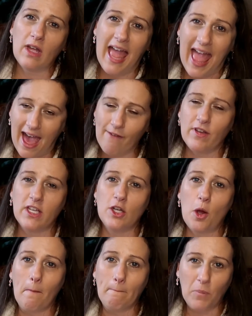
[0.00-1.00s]
avid
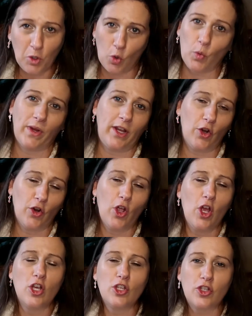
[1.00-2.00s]
book reader.
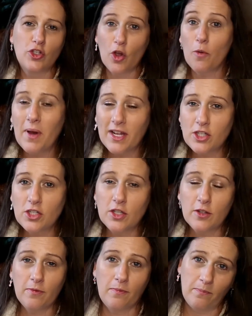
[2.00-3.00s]
So much to